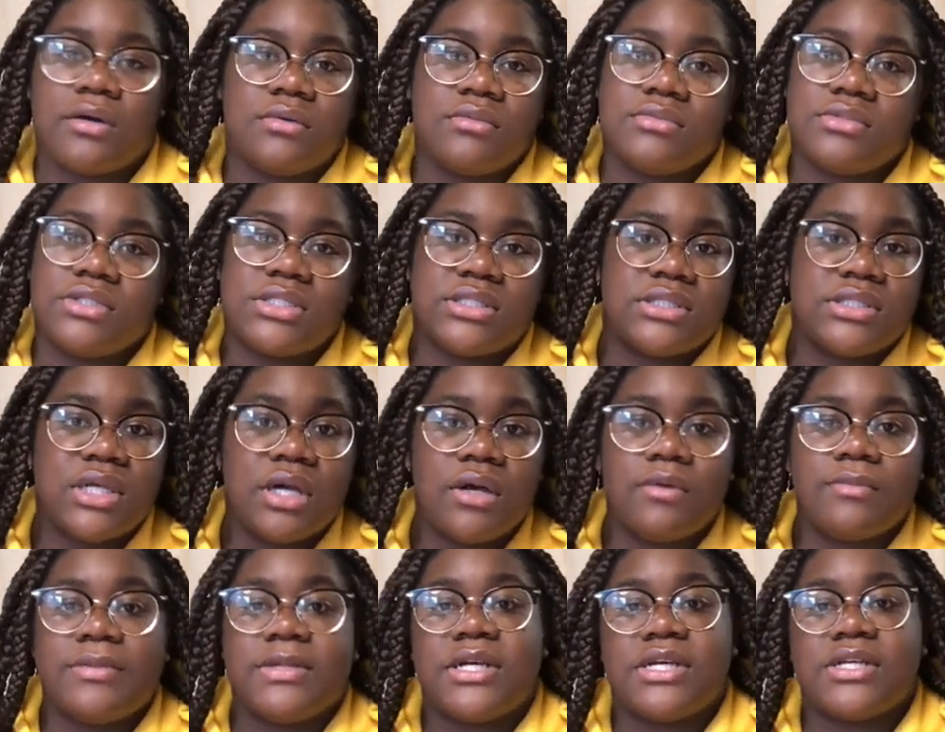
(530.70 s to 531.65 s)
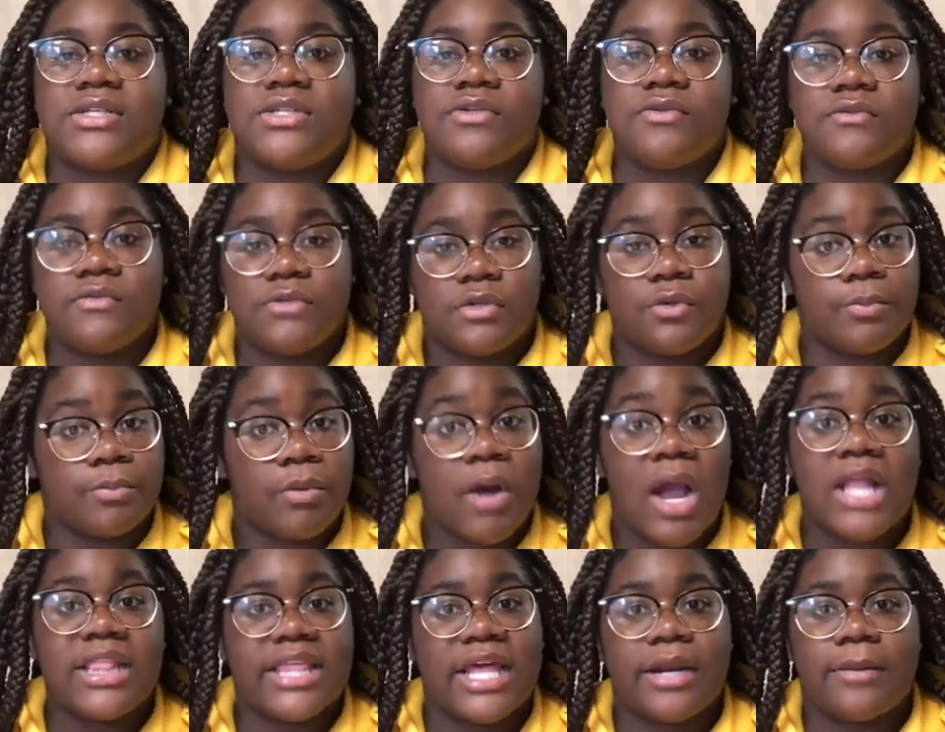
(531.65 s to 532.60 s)
Just don't, because you
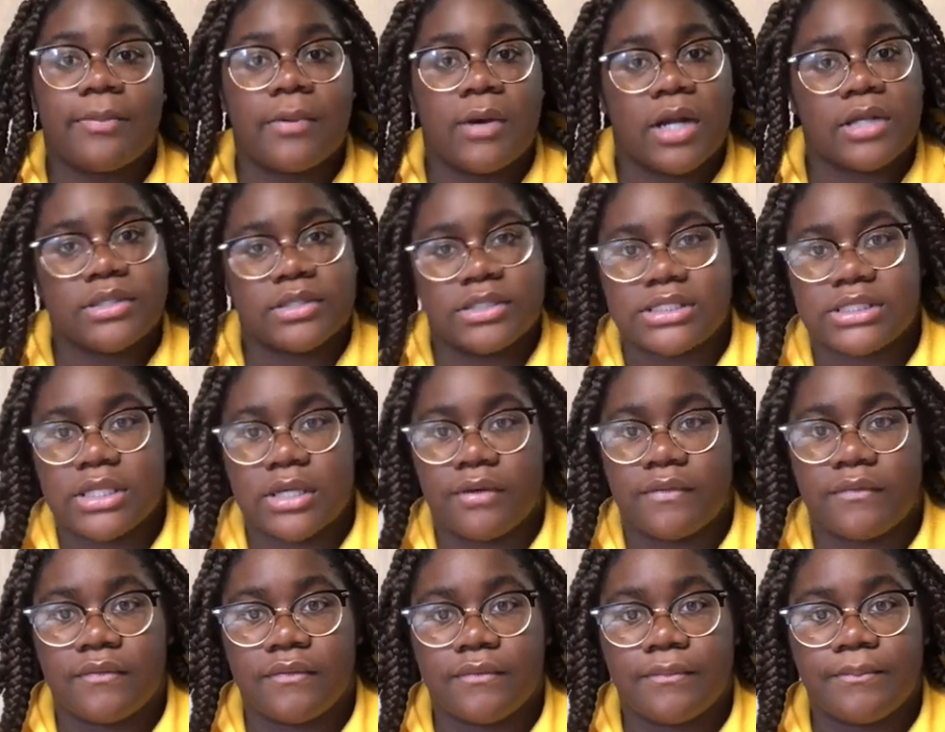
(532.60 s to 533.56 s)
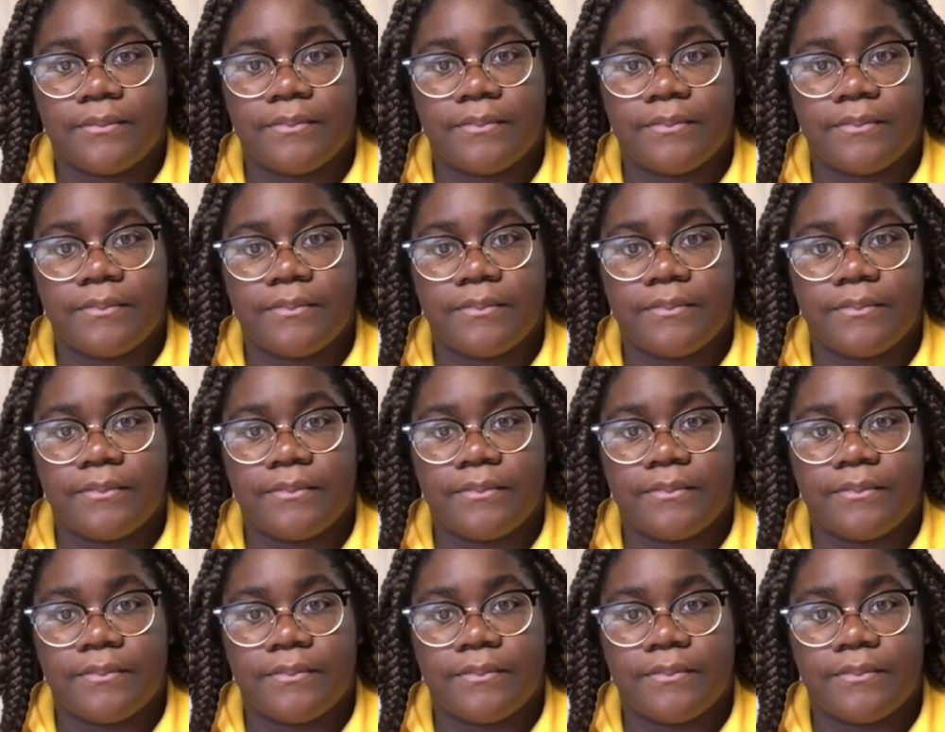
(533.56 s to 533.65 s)
brought that upon yourself.